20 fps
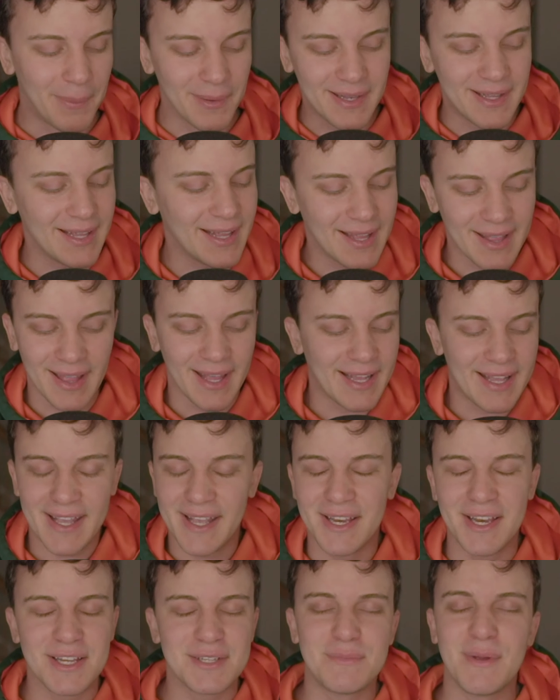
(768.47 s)
but he, like
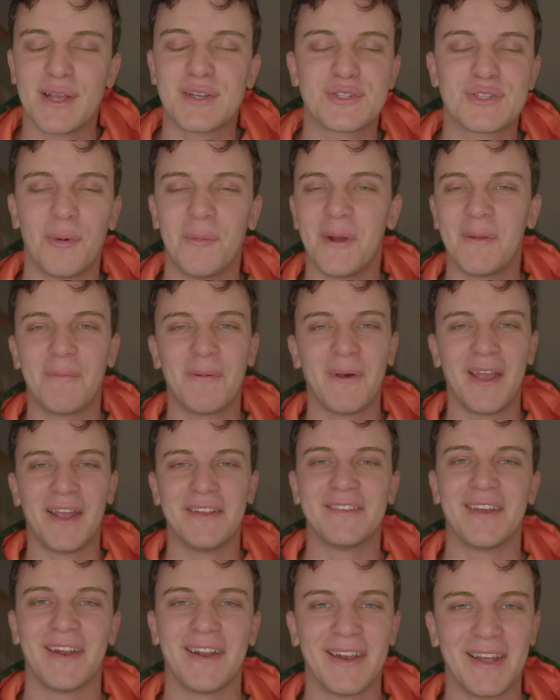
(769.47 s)
he just makes so many
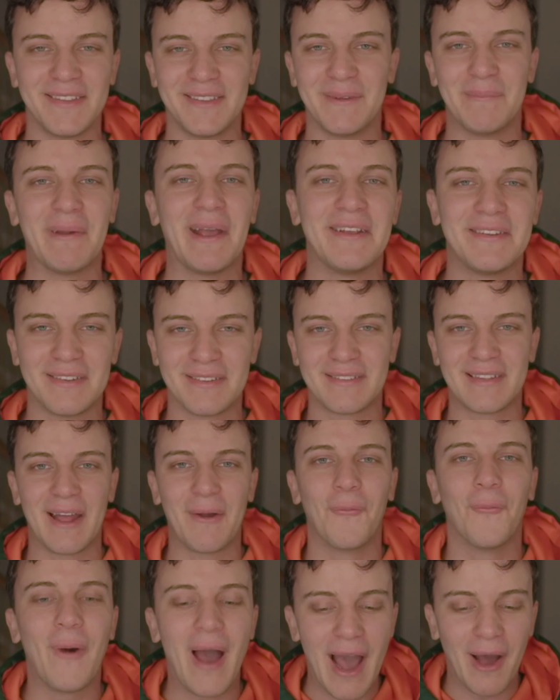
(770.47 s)
plays on a nightly basis
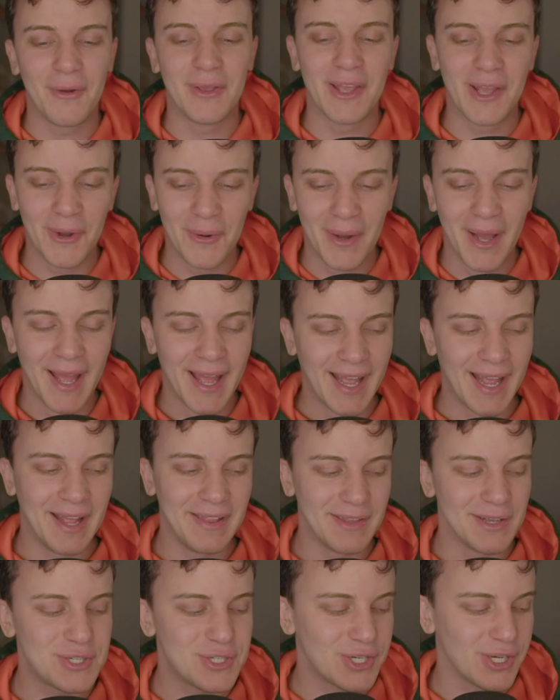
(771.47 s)
that wow you.
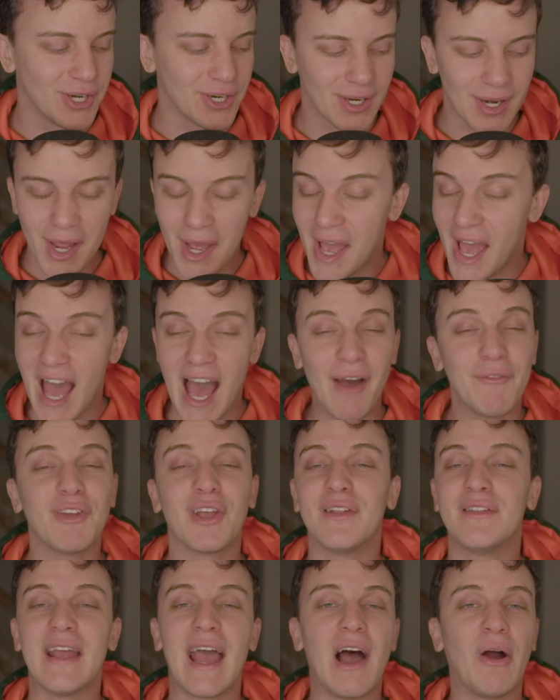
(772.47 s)
And this year, having
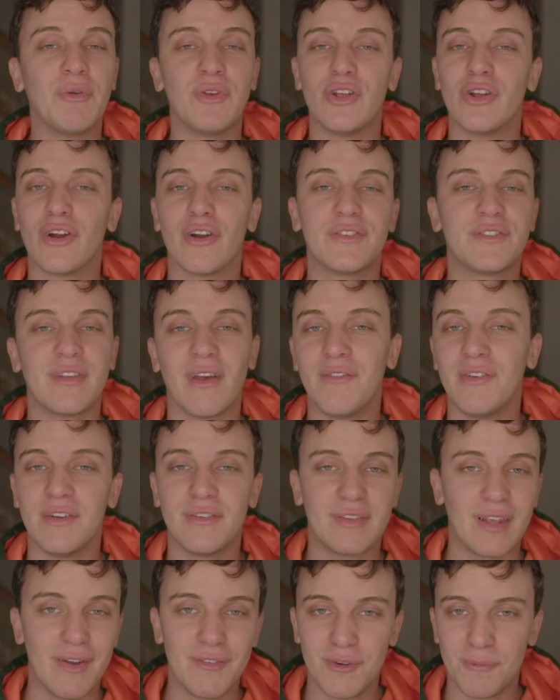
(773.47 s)
a down year,
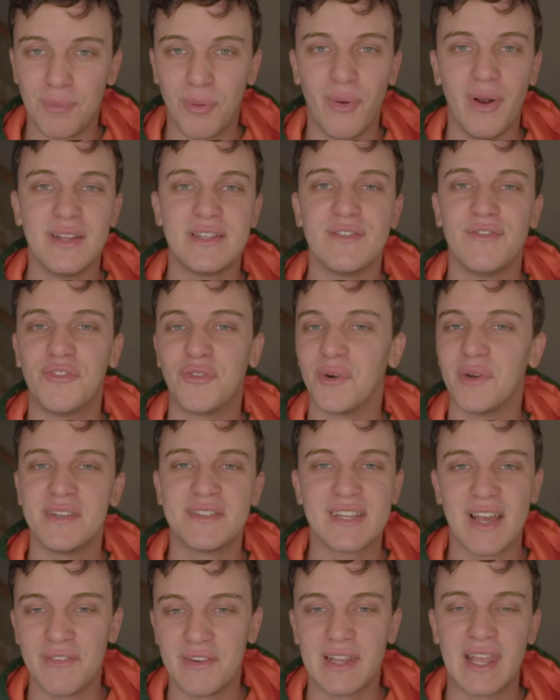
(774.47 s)
77 points in
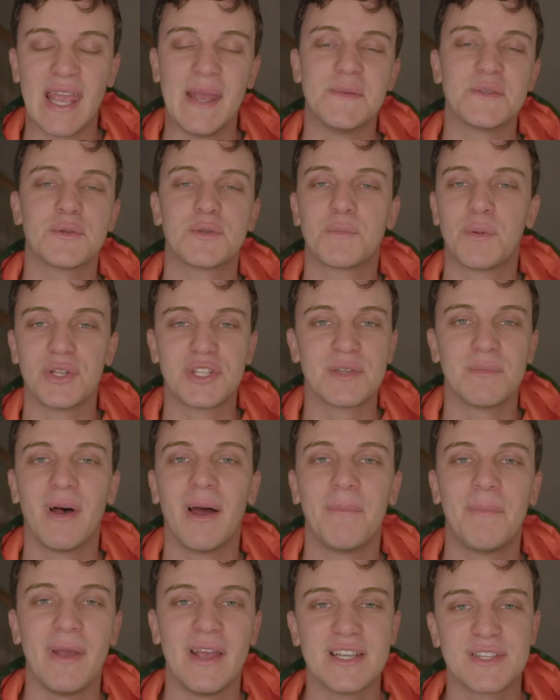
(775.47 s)
47 games, which puts him
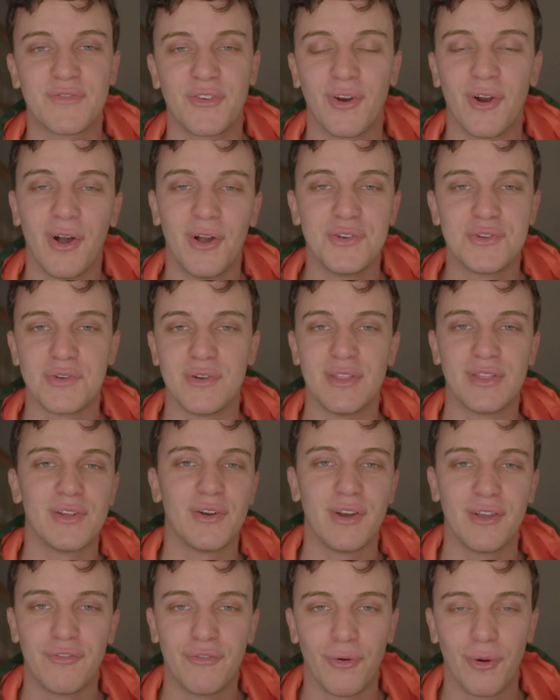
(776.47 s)
on pace for
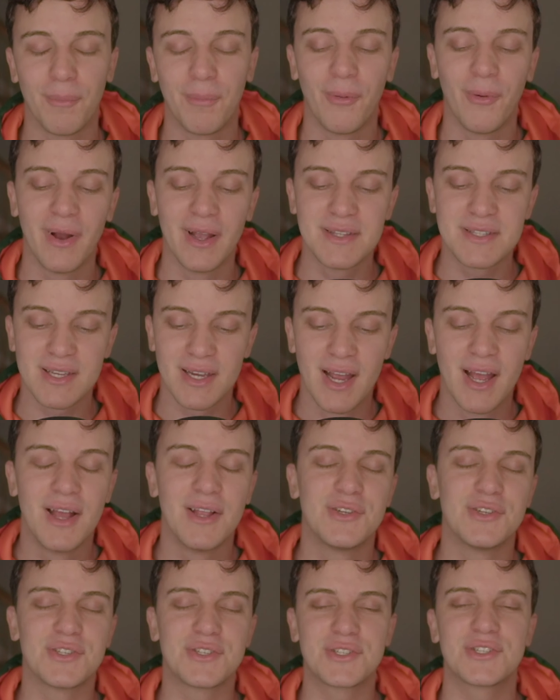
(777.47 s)
134 points.
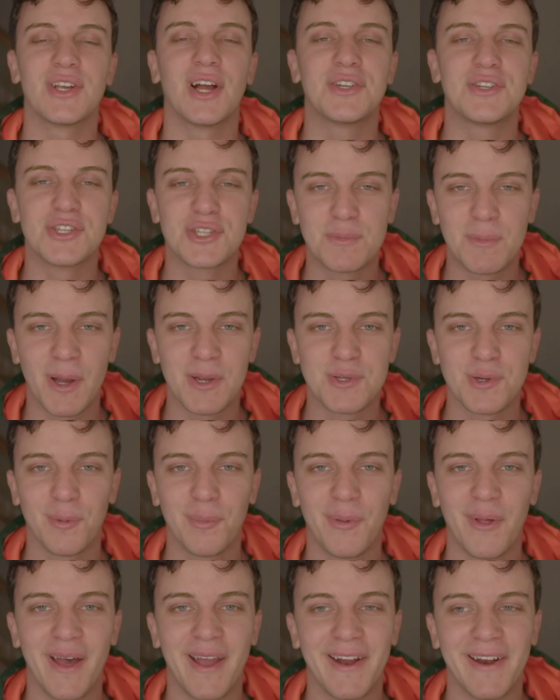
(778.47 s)
Just such a special
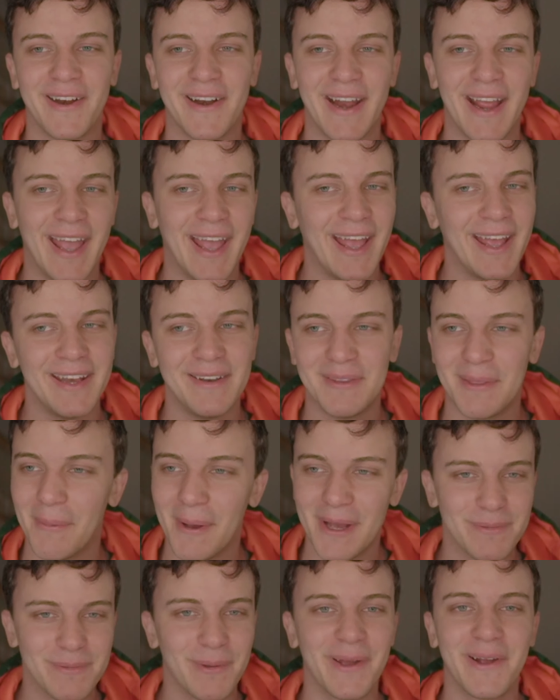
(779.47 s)
player and the
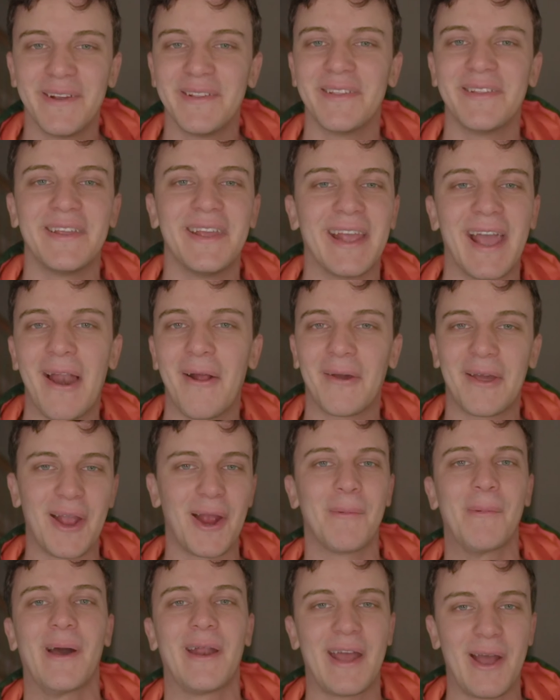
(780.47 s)
player in the league. I don't
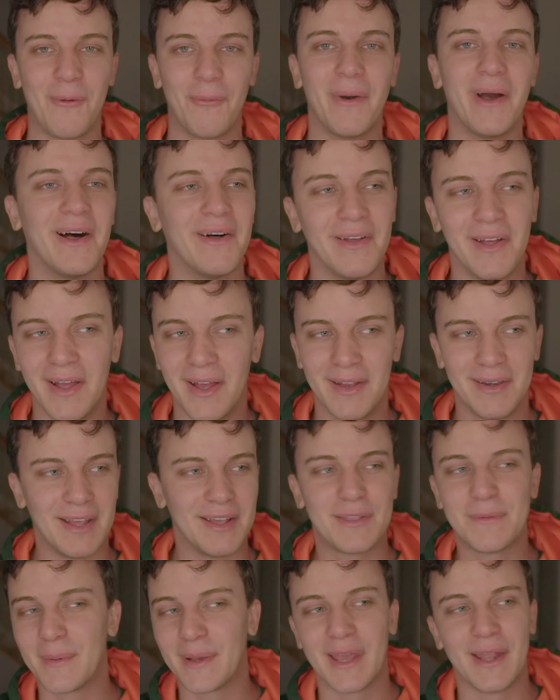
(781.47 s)
care about how well
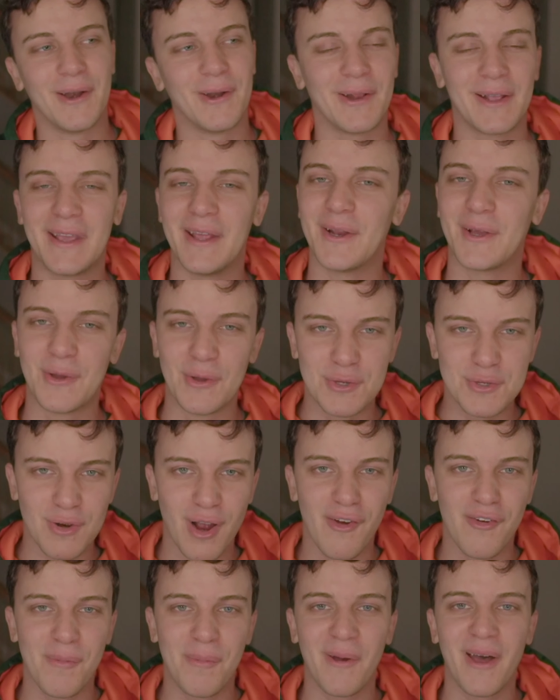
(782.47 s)
Nathan MacKinnon and Nikita
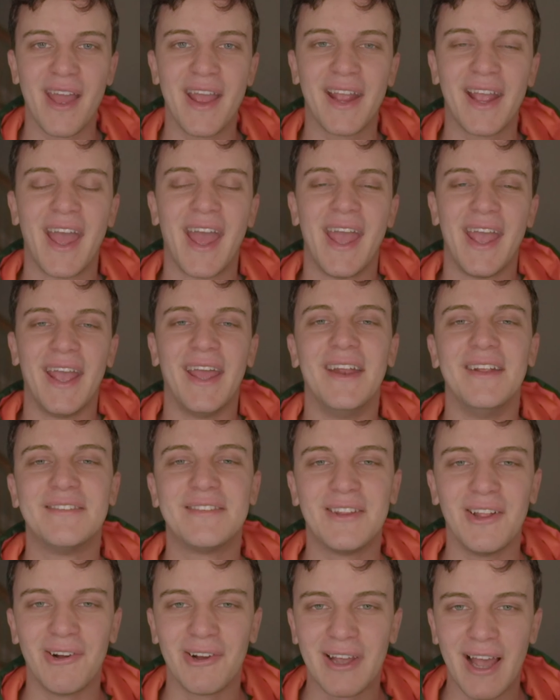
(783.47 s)
Kucherov are playing it is
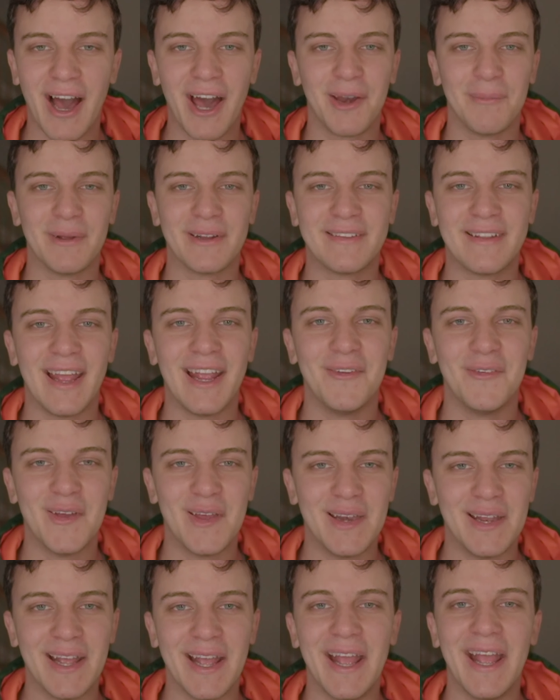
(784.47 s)
still Connor
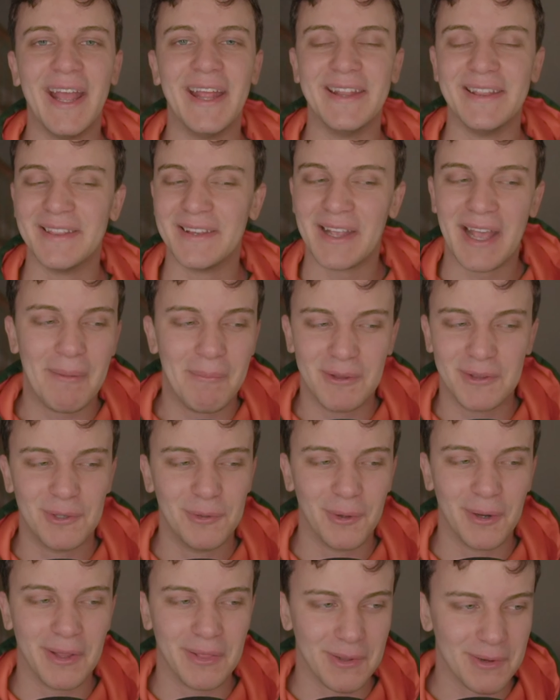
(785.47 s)
McDavid, and the
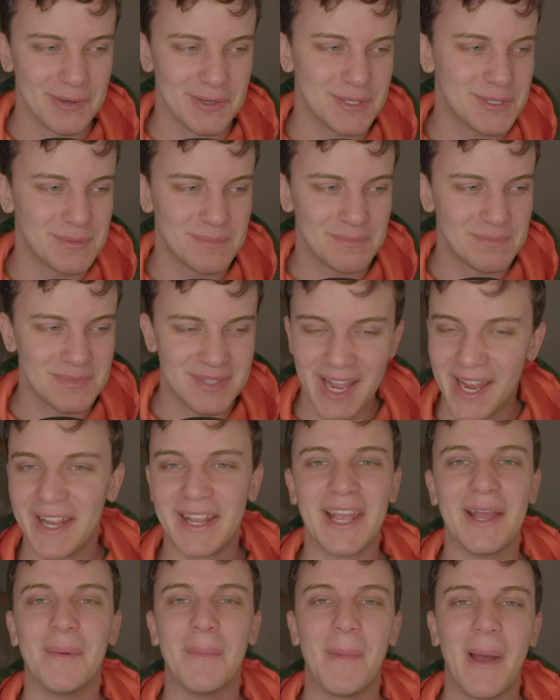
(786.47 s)
Edmonton Oilers
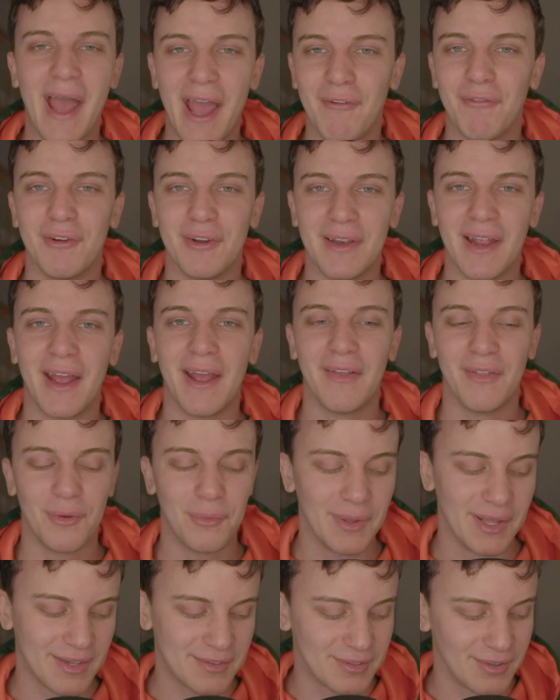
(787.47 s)
take him every day of the
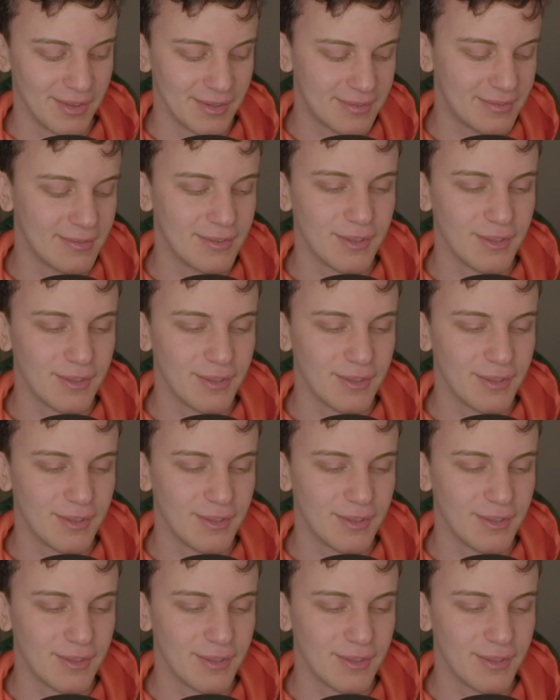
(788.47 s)
week. So this